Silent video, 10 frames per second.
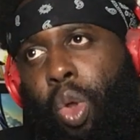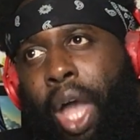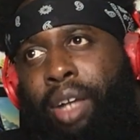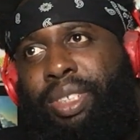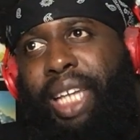
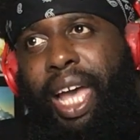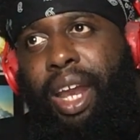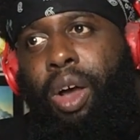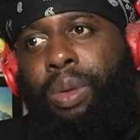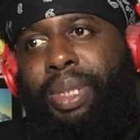I ain't gonna say at
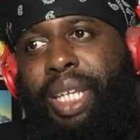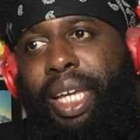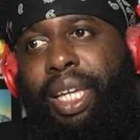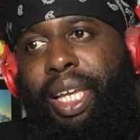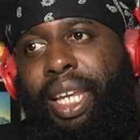all. I'm gonna
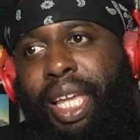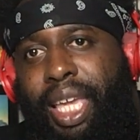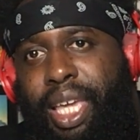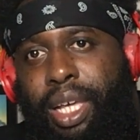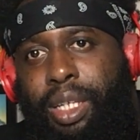say it
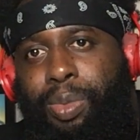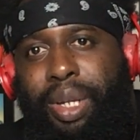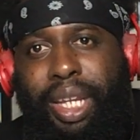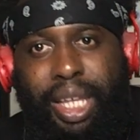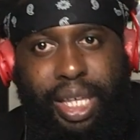is,
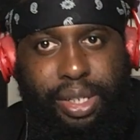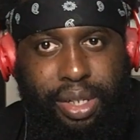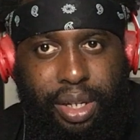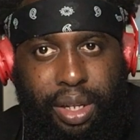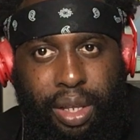but it isn't.